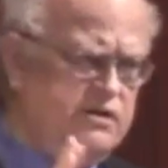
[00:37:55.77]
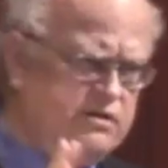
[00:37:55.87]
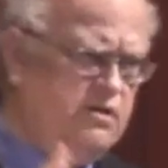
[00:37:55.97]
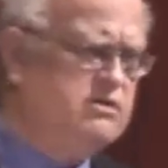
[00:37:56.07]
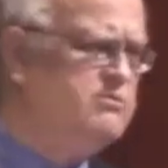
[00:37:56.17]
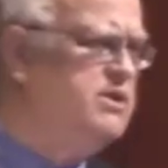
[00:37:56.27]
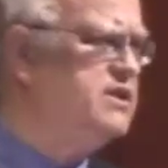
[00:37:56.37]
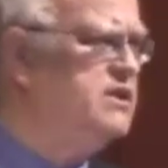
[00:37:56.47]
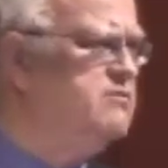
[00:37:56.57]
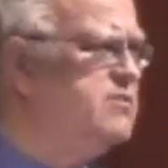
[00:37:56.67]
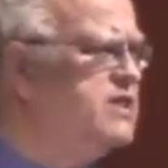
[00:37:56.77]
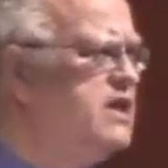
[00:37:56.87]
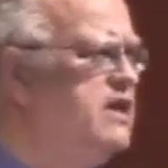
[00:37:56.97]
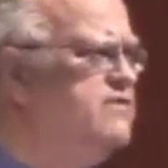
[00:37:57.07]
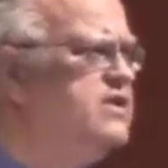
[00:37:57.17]
until only recently
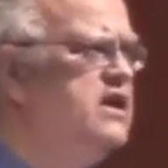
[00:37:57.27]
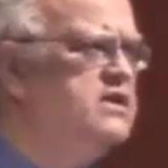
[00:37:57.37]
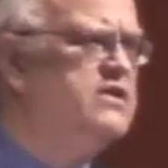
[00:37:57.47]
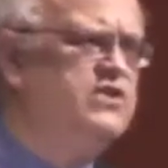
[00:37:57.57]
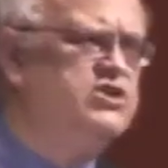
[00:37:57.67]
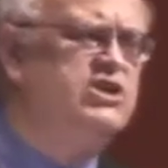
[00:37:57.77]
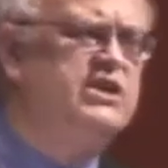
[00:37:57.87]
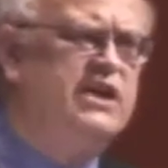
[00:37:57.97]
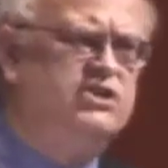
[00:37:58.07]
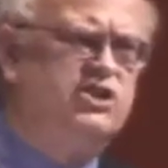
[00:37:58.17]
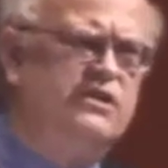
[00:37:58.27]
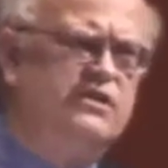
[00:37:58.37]
received sufficient attention.